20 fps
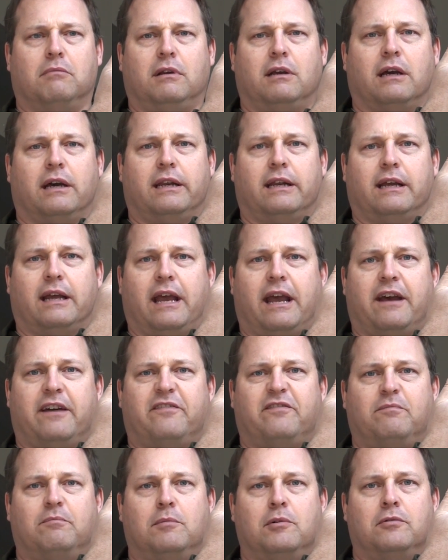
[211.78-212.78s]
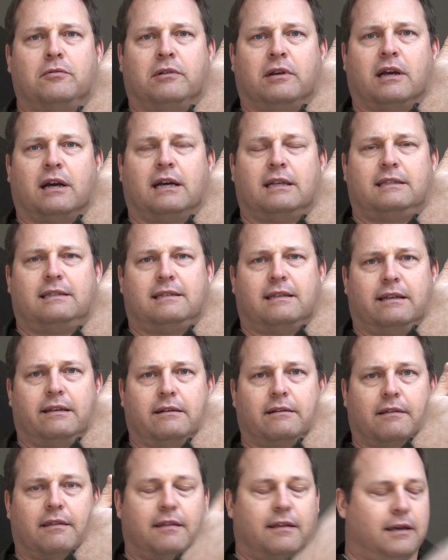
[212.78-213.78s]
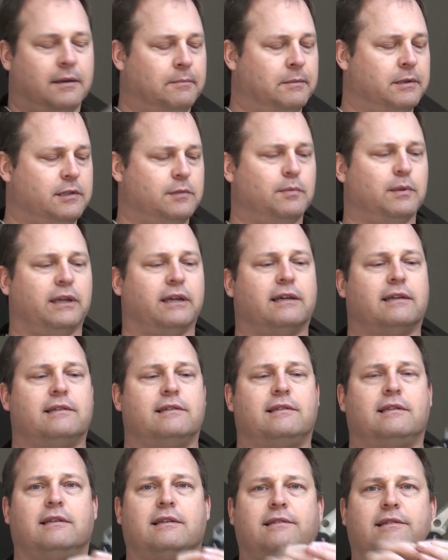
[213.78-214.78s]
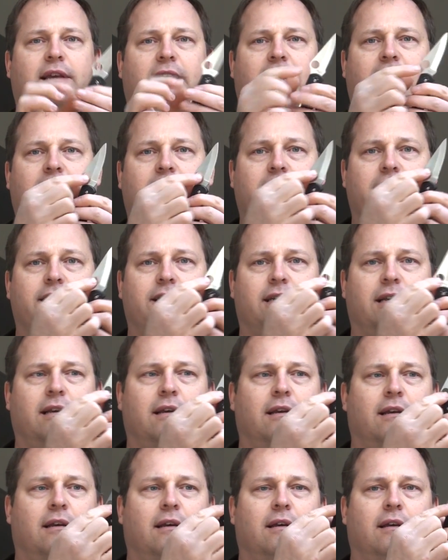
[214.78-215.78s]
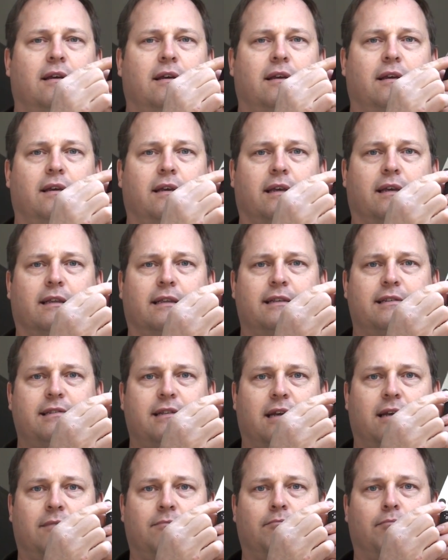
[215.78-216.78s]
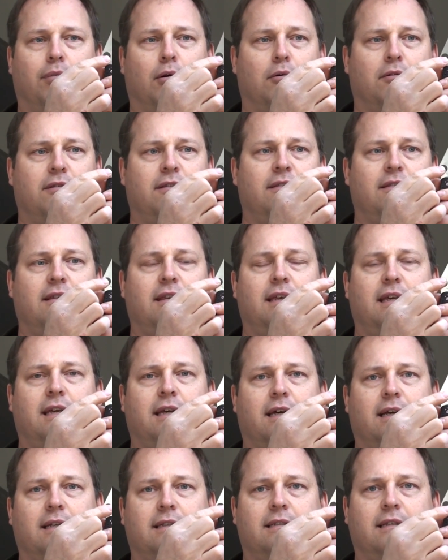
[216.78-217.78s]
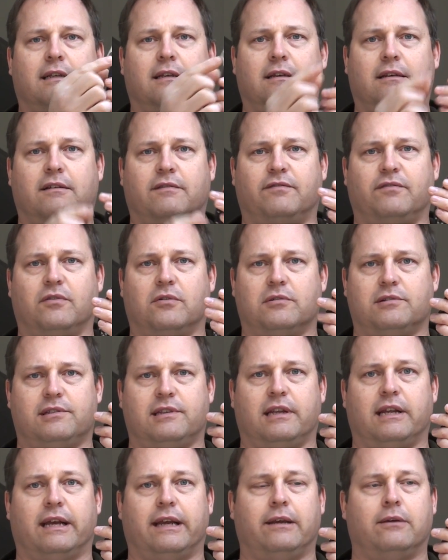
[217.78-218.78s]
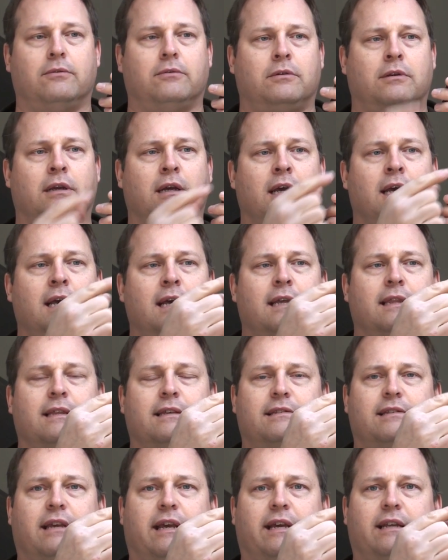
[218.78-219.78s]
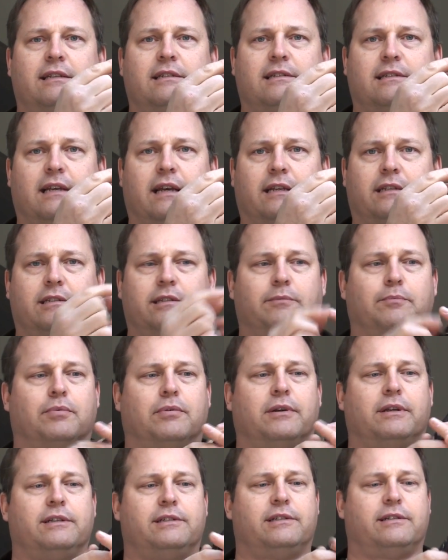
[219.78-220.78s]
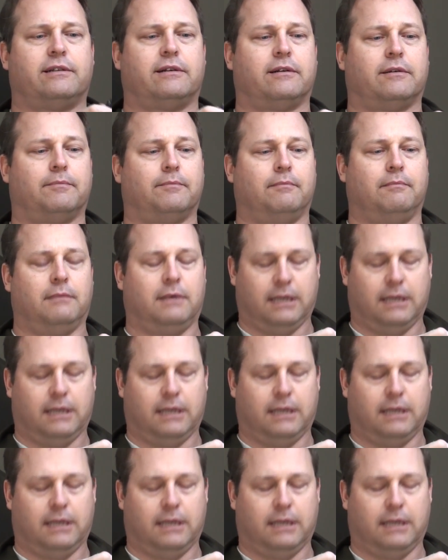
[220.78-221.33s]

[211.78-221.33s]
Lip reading: kind of half moon cuts on your thumb. It's because this edge, at least on both of the Delica 4s that I own, this edge is actually pretty sharp.